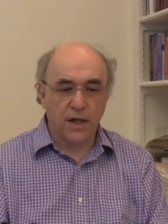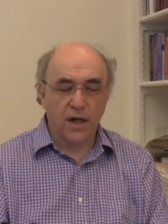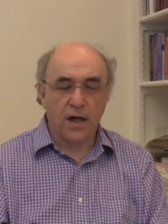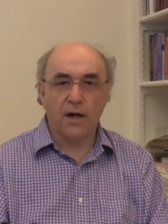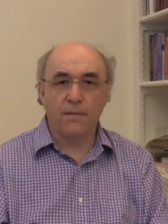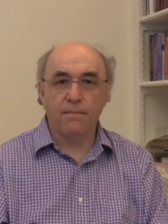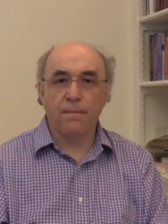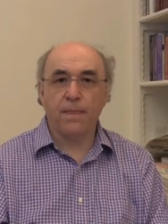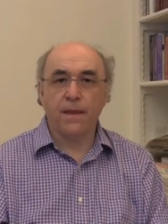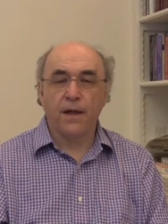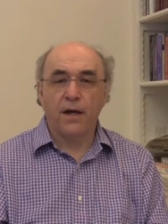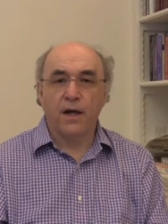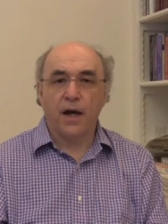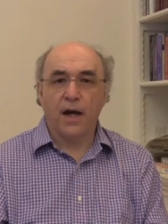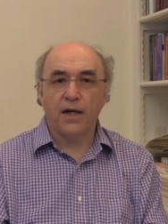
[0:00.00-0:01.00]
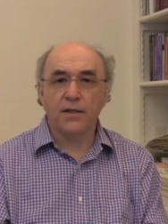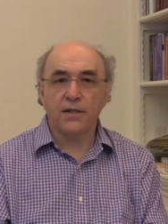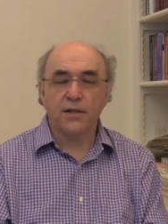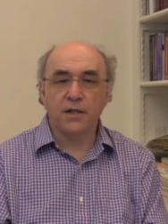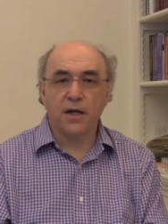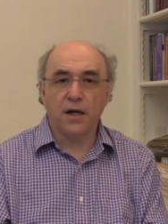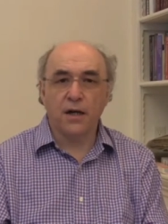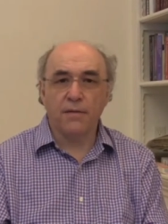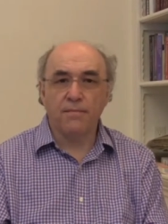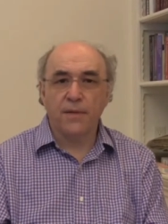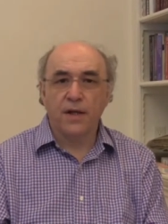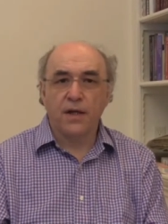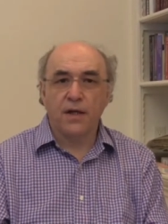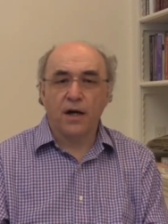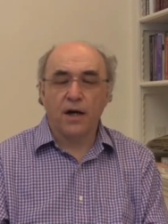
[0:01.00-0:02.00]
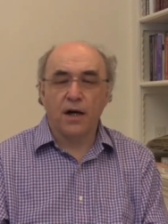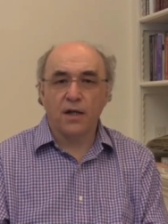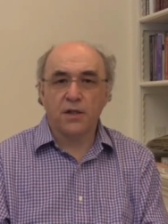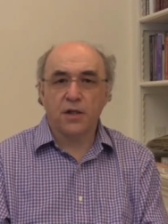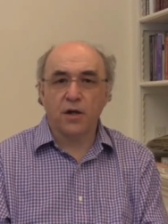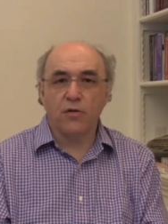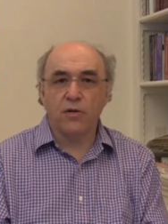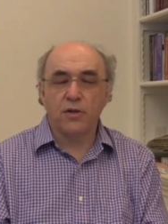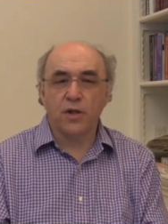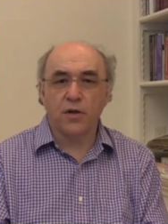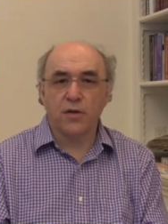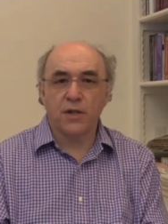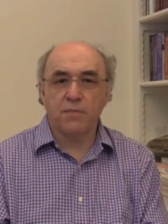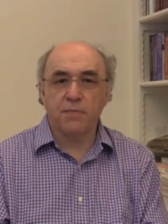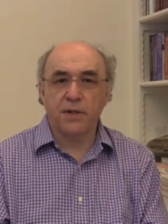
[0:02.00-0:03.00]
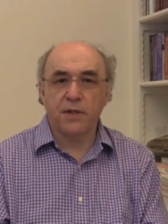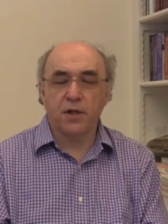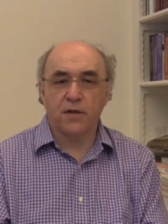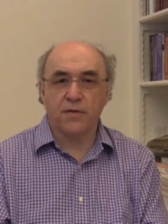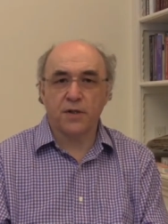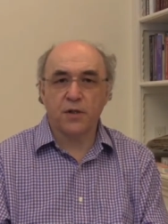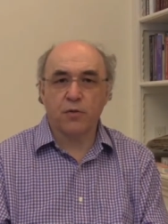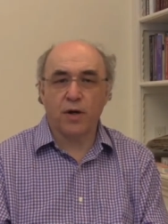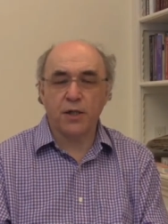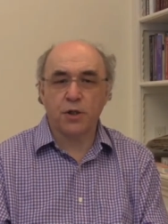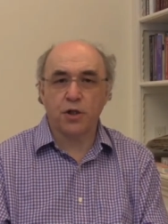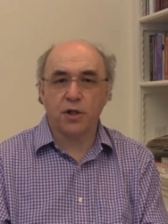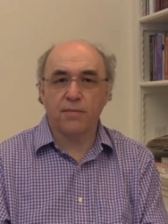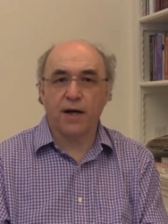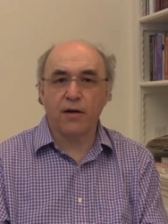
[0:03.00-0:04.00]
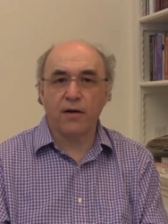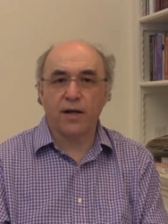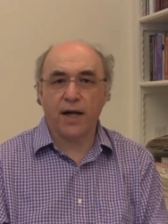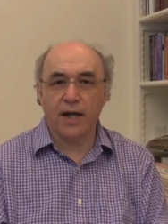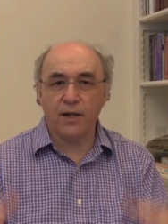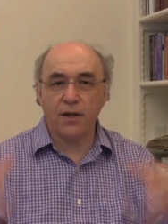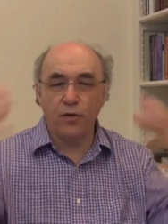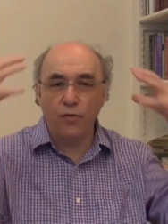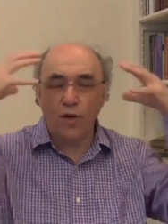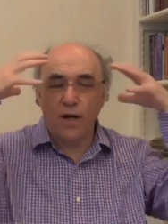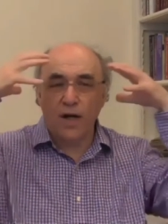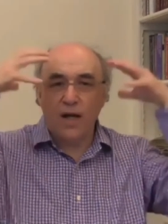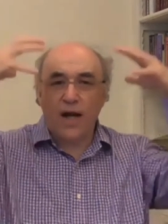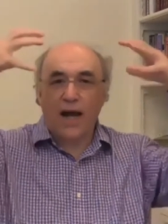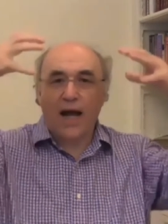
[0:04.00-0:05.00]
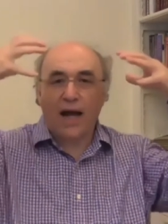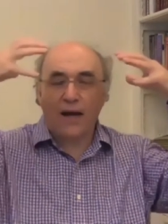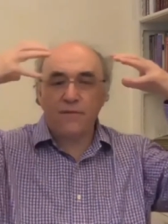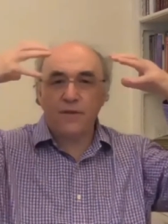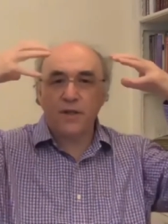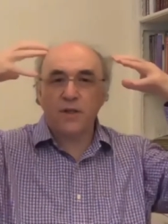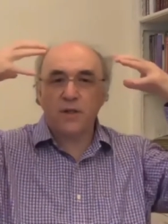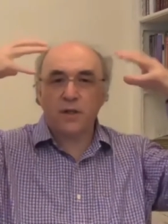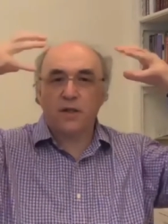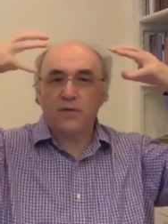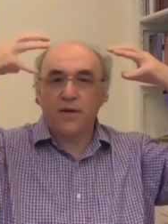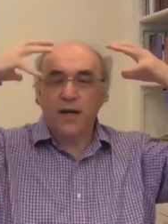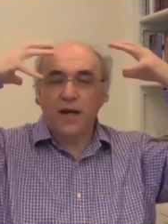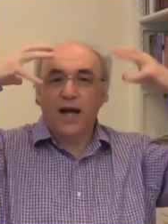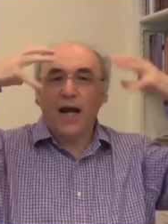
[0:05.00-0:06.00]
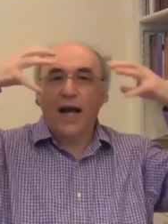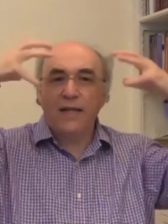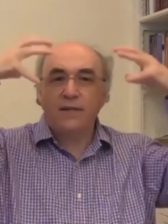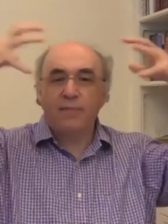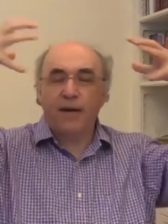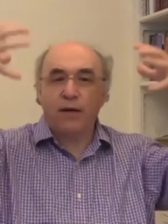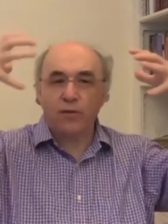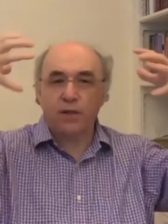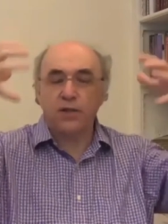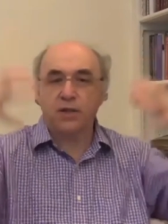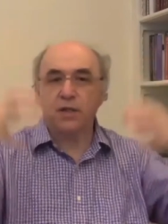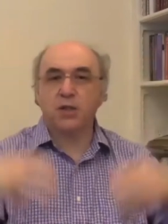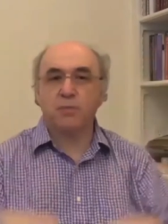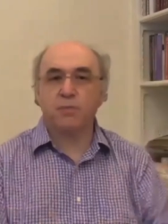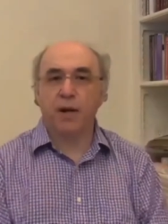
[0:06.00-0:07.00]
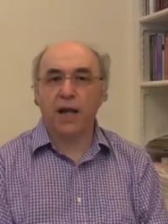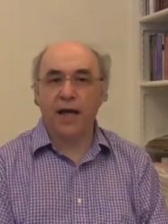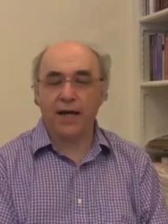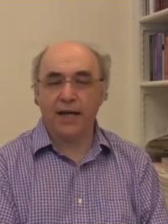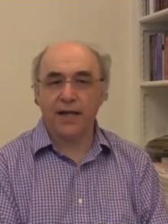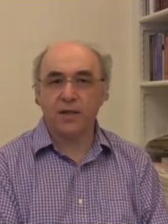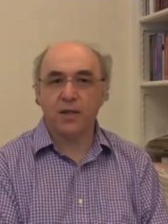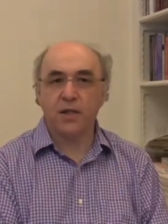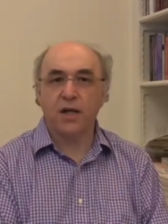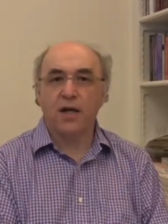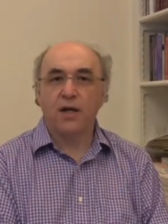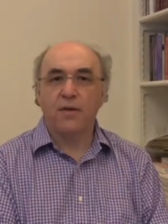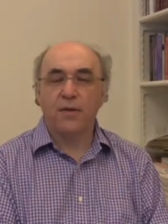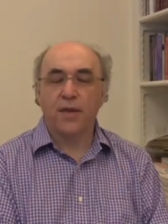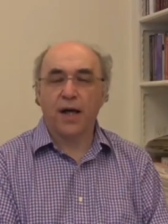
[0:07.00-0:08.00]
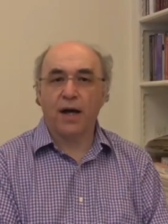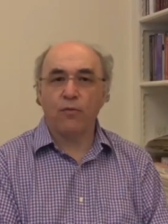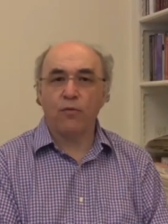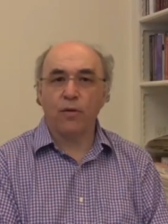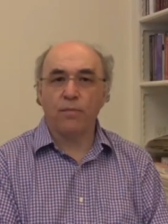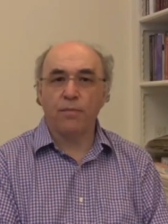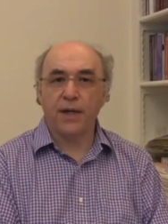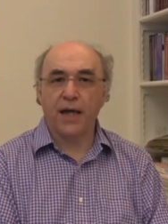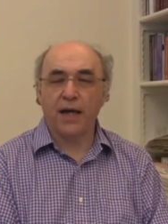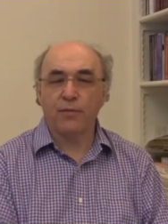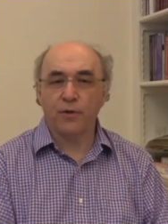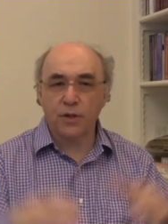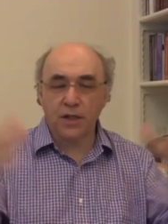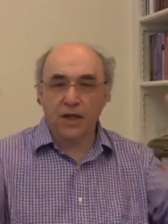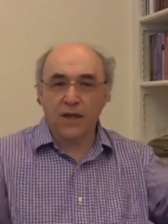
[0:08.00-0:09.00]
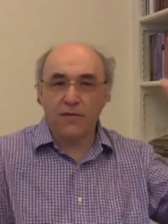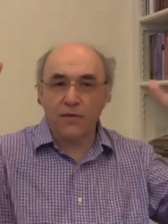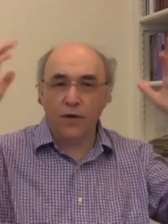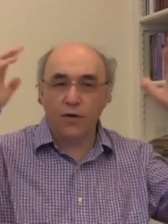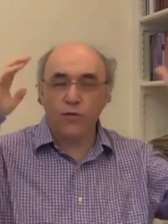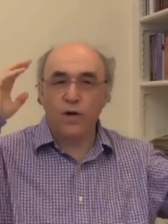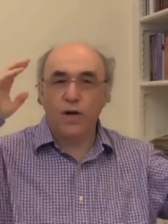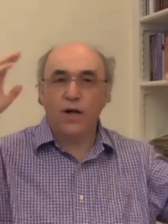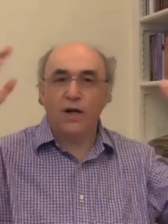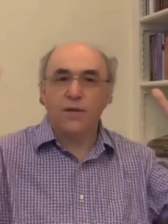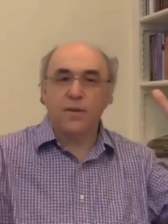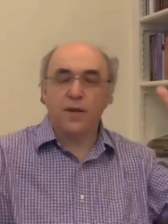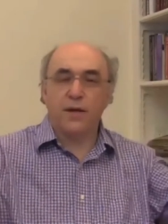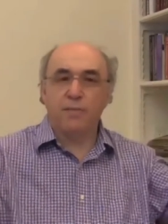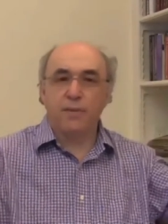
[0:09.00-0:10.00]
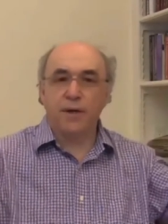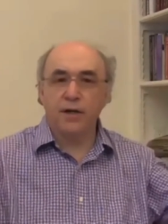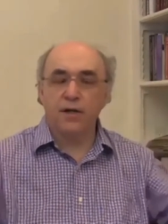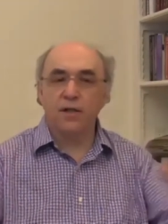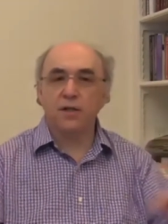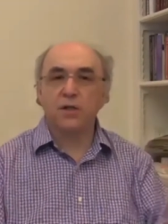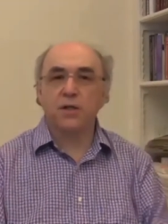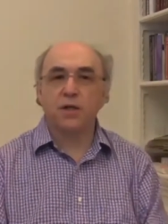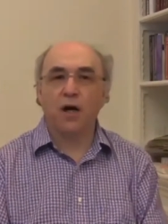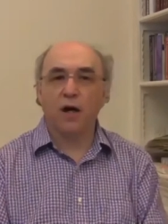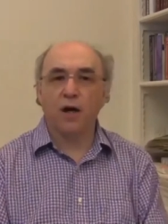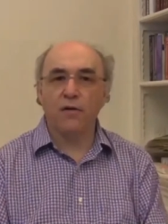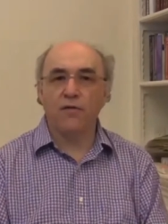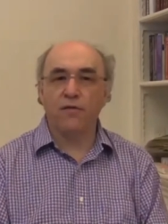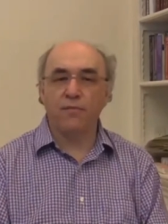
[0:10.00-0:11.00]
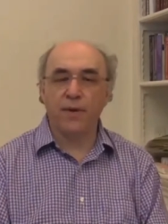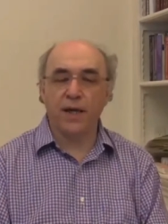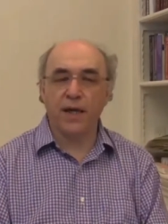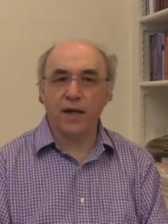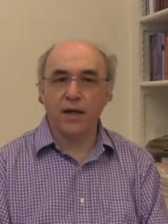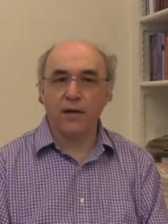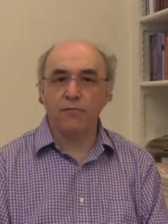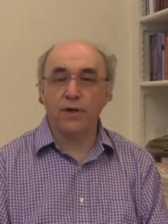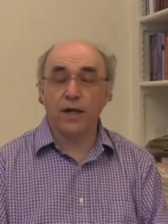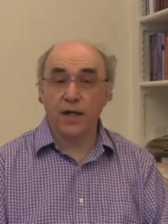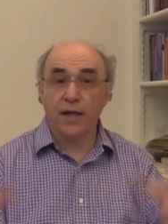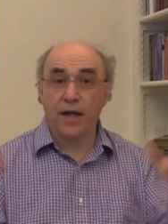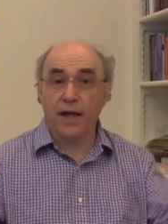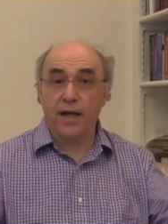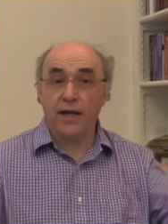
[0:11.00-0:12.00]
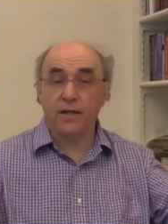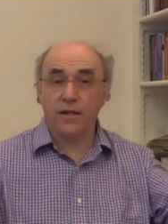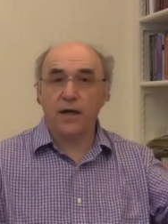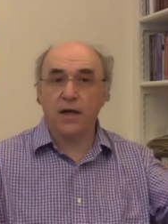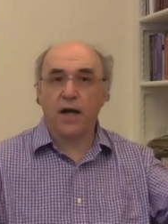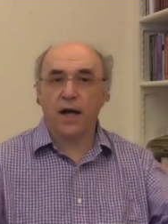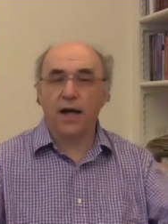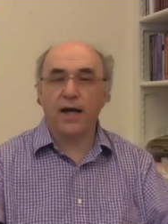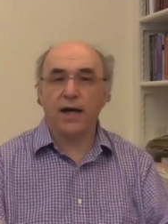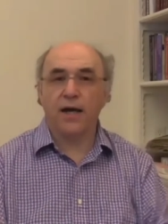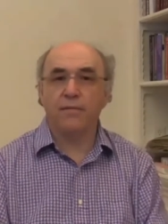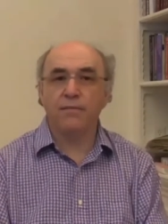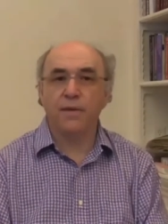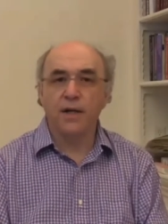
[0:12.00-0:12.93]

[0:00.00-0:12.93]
and so on. So there's been sort of this question about, can you have these sort of head-mounted displays that will be able to give you the appearance of being really in a